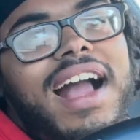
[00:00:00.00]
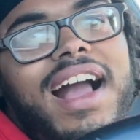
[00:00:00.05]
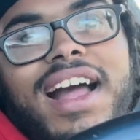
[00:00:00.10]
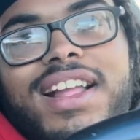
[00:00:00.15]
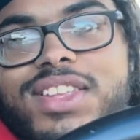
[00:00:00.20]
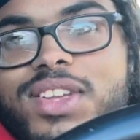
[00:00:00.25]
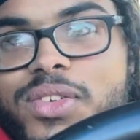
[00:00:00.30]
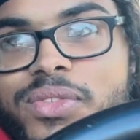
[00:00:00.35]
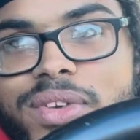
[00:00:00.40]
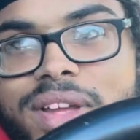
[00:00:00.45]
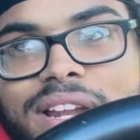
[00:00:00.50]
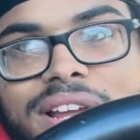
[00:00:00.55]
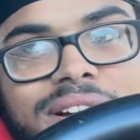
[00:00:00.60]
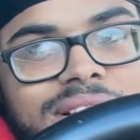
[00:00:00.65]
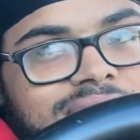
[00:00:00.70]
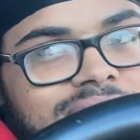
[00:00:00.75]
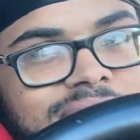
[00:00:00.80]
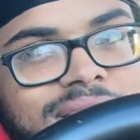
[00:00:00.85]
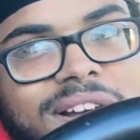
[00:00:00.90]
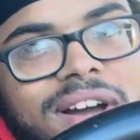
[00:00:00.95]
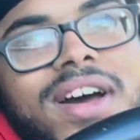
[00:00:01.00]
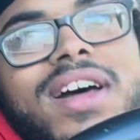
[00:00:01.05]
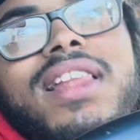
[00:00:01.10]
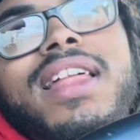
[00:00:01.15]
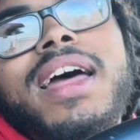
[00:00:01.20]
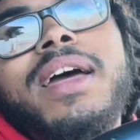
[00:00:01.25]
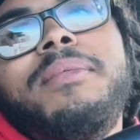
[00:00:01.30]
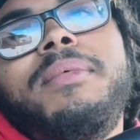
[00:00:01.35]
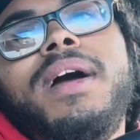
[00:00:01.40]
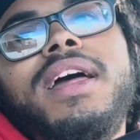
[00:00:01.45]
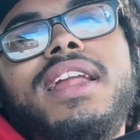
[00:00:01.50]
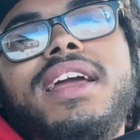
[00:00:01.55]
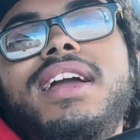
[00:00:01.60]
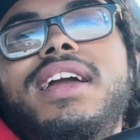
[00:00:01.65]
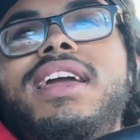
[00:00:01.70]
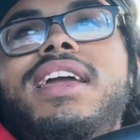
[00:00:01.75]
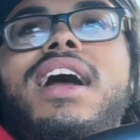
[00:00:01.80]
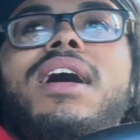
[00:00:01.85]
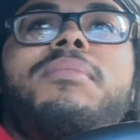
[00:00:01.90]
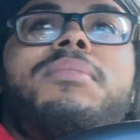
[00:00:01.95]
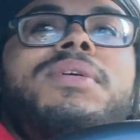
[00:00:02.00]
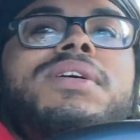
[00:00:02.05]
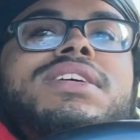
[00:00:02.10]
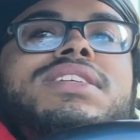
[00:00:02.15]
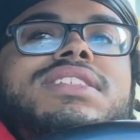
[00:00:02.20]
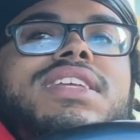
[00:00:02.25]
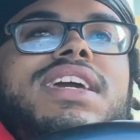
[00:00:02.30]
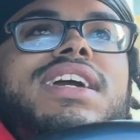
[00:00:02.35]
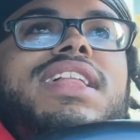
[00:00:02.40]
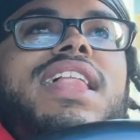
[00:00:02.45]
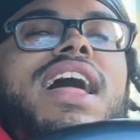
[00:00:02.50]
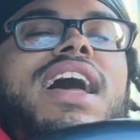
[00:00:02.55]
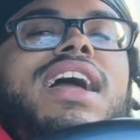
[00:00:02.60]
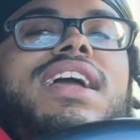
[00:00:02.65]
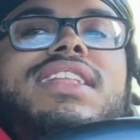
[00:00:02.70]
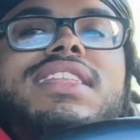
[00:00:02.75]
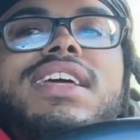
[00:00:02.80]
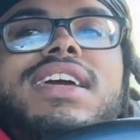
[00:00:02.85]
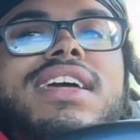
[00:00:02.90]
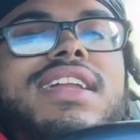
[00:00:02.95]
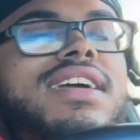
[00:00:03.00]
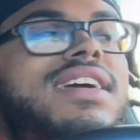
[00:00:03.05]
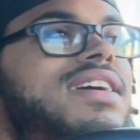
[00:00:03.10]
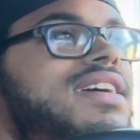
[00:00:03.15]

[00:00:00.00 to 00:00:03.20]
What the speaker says: got the videos and all that, my nigga, y'all boys stay locked in.